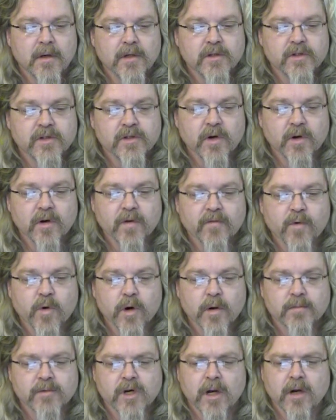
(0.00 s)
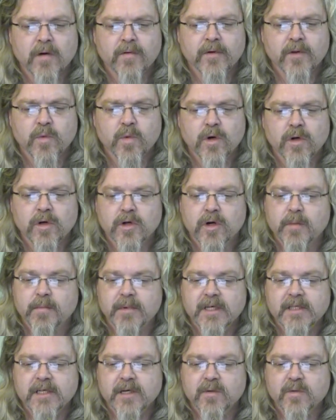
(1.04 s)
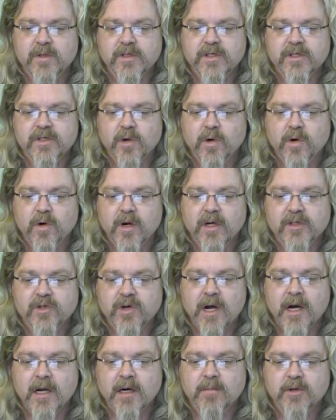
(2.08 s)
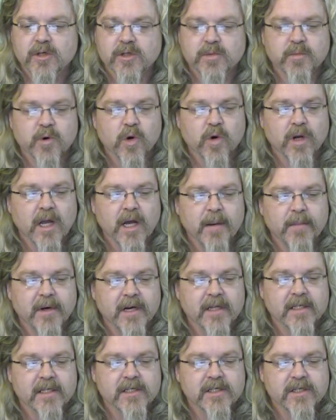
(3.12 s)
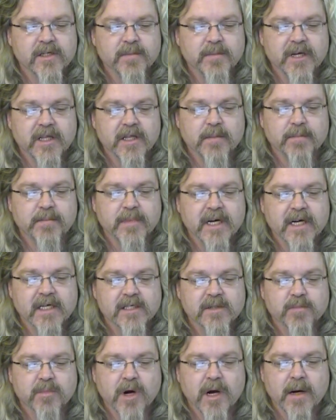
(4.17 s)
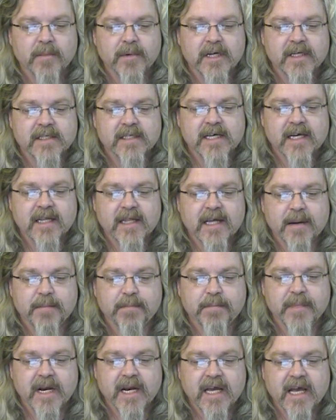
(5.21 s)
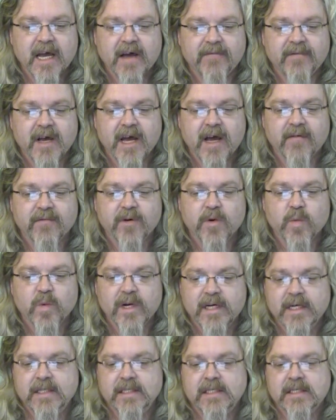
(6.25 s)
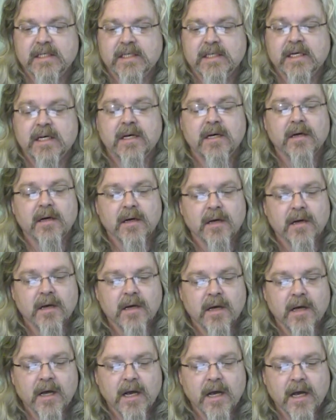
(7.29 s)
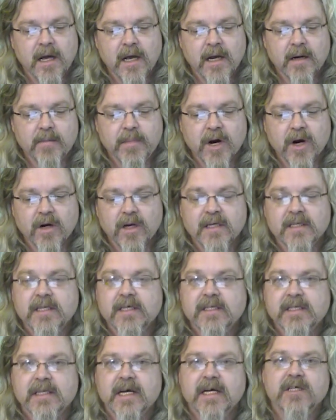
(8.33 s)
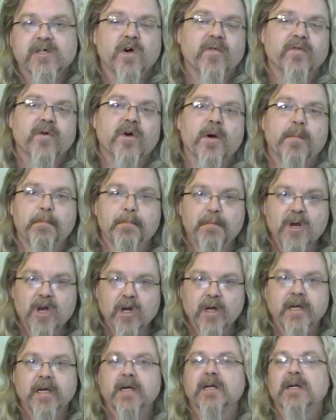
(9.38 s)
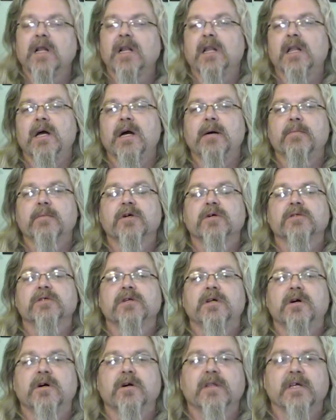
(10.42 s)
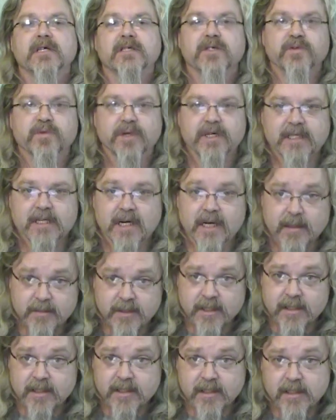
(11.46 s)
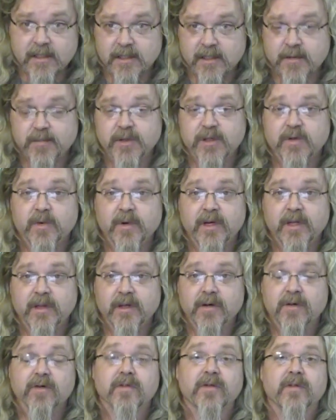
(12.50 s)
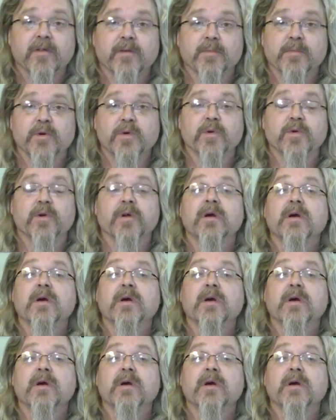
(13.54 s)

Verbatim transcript: Solar forums all over the world are buzzing with solar astronomers proclaiming this to be the biggest prominence that many have ever witnessed. And apparently this thing's over a million kilometers long. That's three times the distance between the Earth and the Moon.